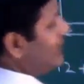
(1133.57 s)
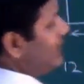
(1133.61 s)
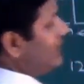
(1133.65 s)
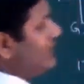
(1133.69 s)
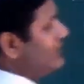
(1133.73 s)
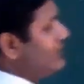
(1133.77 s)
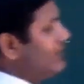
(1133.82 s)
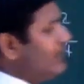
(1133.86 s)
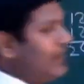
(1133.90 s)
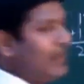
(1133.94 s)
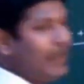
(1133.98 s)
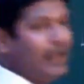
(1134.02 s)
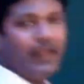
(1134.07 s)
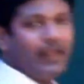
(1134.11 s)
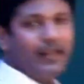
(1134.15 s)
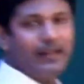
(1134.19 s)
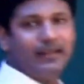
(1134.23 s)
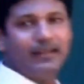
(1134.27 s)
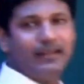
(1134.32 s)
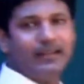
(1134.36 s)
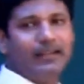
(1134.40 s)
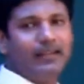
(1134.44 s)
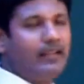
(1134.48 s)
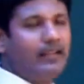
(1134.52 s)
See
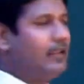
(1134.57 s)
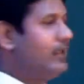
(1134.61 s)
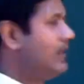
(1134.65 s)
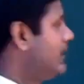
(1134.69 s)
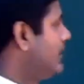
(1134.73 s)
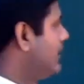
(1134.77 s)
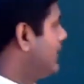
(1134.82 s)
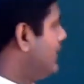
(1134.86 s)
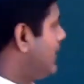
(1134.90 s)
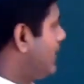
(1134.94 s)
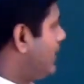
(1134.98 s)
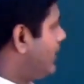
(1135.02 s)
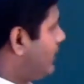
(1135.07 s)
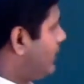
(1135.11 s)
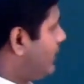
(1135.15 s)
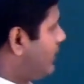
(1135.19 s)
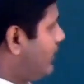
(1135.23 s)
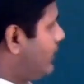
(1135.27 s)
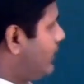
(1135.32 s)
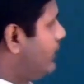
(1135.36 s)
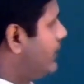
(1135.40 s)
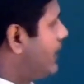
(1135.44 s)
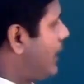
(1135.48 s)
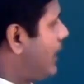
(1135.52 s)
that? Now
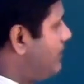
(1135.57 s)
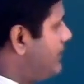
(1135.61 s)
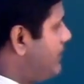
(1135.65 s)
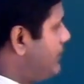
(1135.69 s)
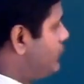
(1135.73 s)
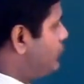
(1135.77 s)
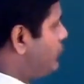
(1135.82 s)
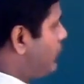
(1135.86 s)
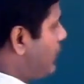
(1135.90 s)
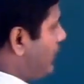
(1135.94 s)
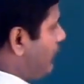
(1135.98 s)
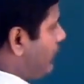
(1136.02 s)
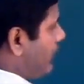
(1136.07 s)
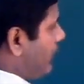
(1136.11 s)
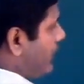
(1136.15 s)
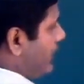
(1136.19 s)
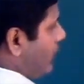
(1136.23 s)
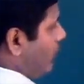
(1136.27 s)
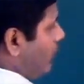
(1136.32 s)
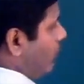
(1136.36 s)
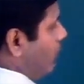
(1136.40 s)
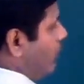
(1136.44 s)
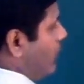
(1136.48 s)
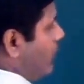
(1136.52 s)
look how many 12 are
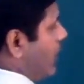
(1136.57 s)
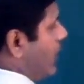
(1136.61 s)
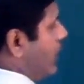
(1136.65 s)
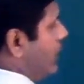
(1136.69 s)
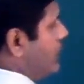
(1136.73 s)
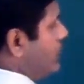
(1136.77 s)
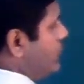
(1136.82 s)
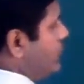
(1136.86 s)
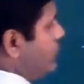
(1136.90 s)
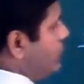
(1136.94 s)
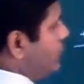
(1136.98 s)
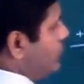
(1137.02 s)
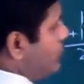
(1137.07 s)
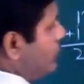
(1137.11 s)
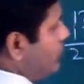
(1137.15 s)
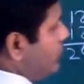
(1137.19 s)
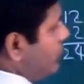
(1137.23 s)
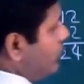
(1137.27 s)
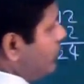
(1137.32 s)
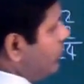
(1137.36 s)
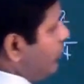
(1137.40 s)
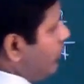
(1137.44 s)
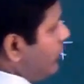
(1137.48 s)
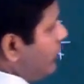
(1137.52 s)
there. 1,
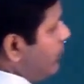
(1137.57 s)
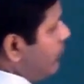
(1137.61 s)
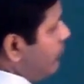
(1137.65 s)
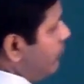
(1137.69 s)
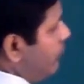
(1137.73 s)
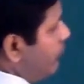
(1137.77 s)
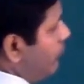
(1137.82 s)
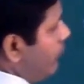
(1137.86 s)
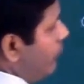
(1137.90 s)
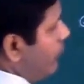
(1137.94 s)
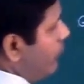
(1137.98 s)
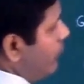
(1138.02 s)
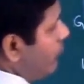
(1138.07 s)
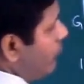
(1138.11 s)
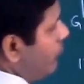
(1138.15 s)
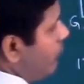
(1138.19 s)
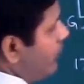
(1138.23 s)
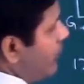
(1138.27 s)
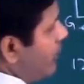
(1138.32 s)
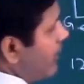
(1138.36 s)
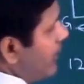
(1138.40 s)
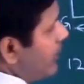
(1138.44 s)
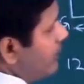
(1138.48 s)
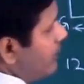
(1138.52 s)
2, 3, 4,
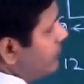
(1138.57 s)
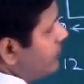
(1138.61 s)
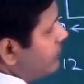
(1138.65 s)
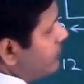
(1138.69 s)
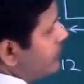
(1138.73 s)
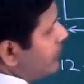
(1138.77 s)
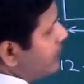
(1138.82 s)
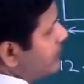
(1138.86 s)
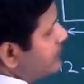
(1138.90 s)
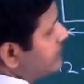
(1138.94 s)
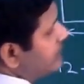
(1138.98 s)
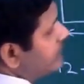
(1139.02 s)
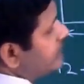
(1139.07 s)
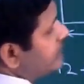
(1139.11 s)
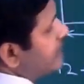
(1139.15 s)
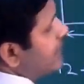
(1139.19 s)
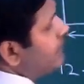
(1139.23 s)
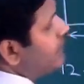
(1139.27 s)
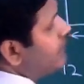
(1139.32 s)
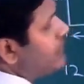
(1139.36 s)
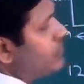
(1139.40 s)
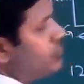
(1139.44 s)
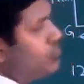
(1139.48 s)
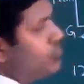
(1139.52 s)
5, 6,
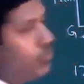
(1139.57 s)
7,